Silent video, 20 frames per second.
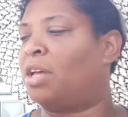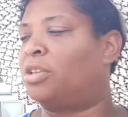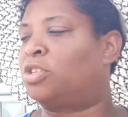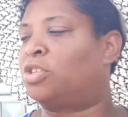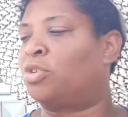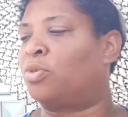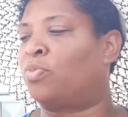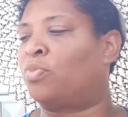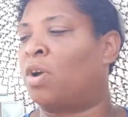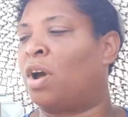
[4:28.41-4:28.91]

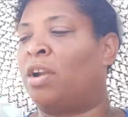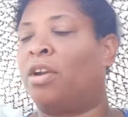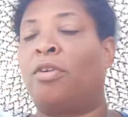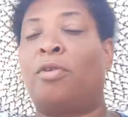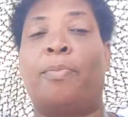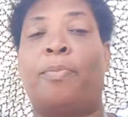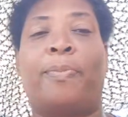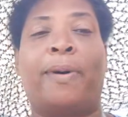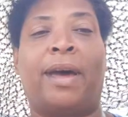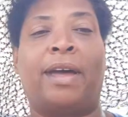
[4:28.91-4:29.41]

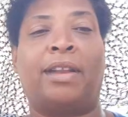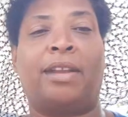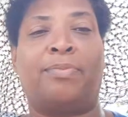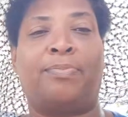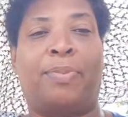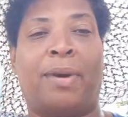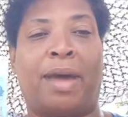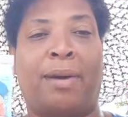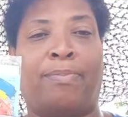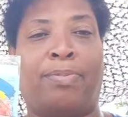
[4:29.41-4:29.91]
serrano
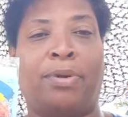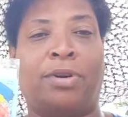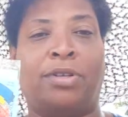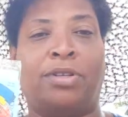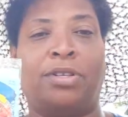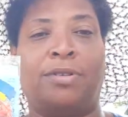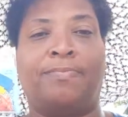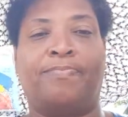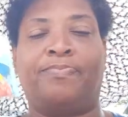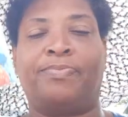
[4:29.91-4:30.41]
peppers.